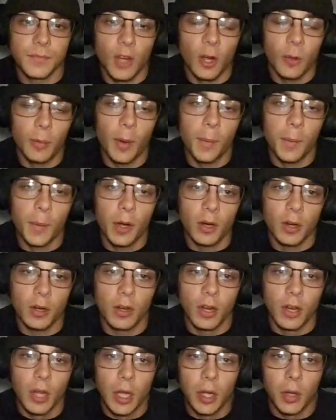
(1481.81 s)
I remember
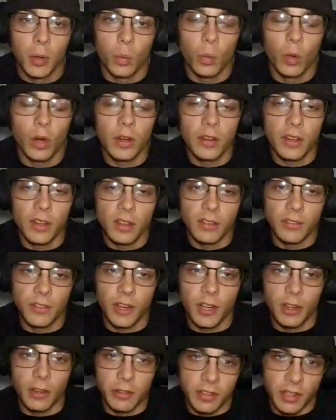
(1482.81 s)
one of these
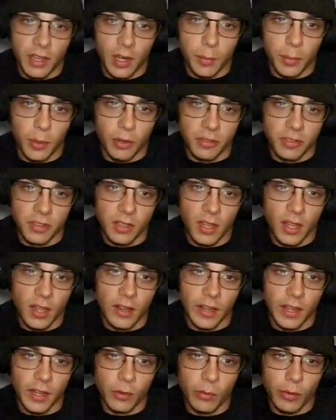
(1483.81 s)
videos that I posted got,
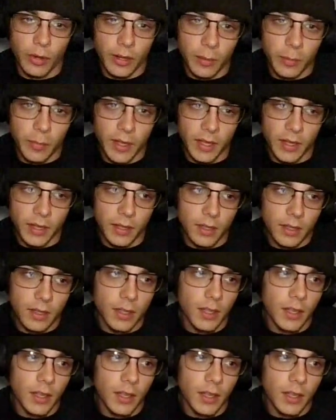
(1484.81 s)
really big.